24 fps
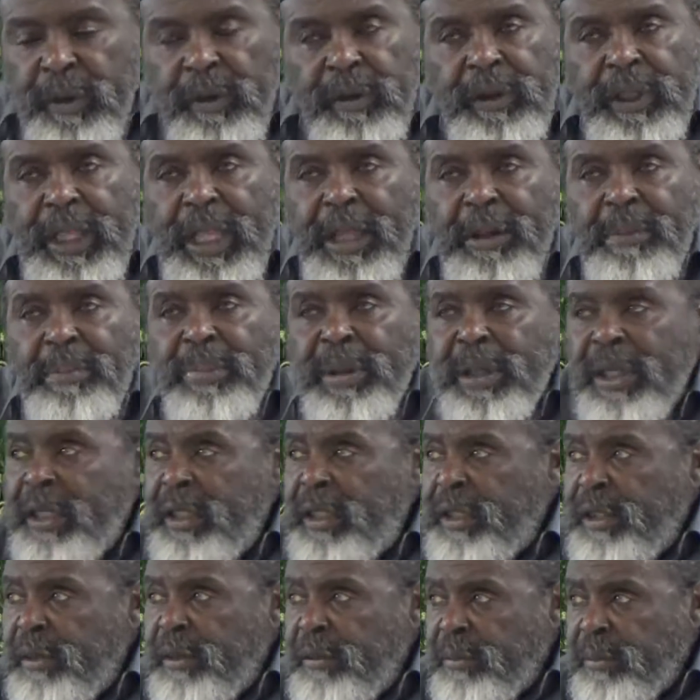They've
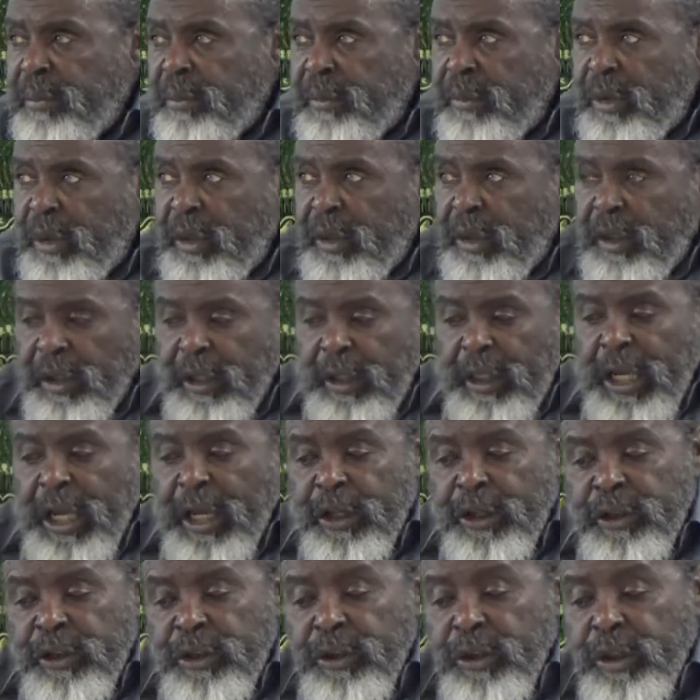been,
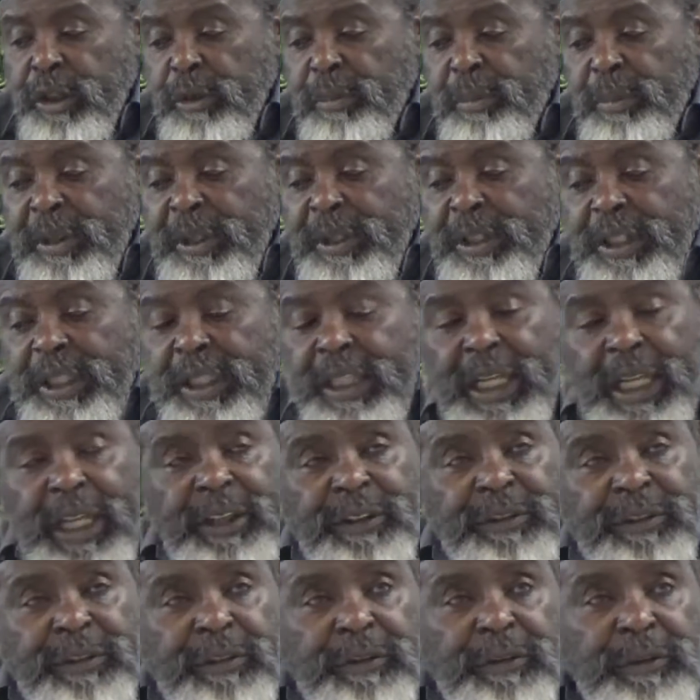now you could beat the
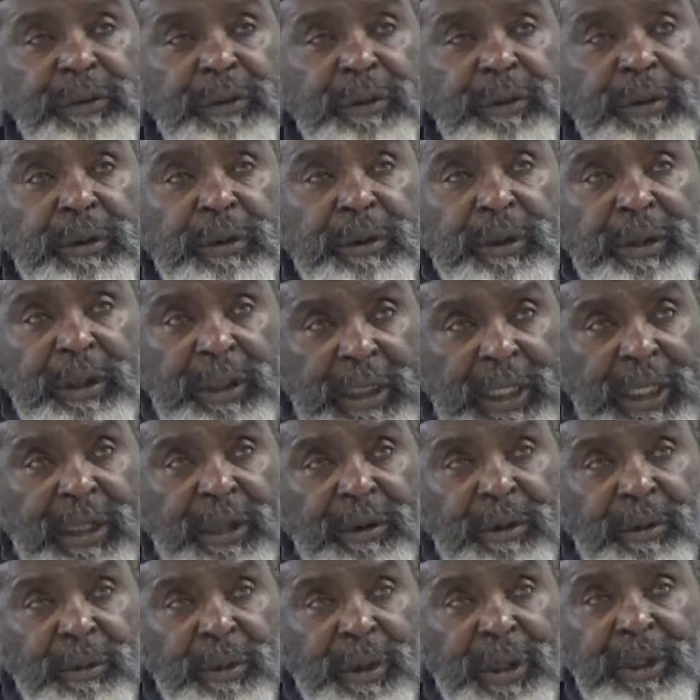case if you kind
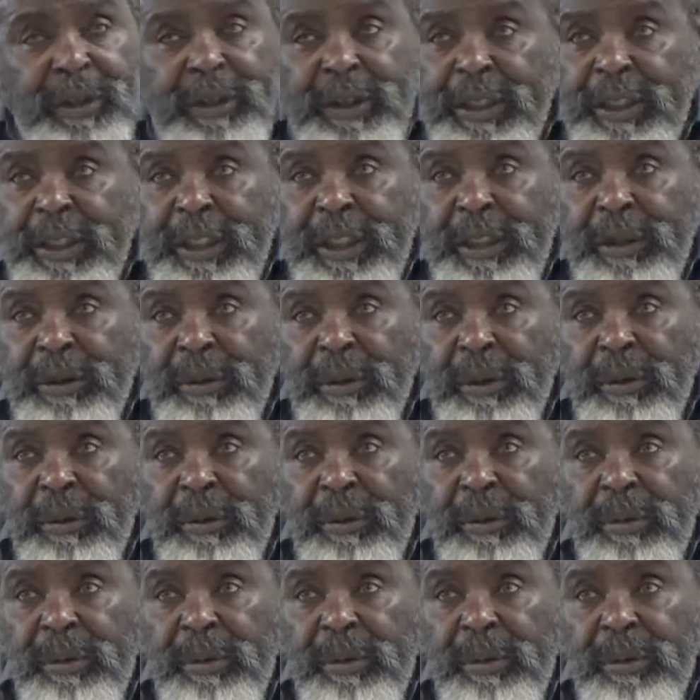of wealthy Negro,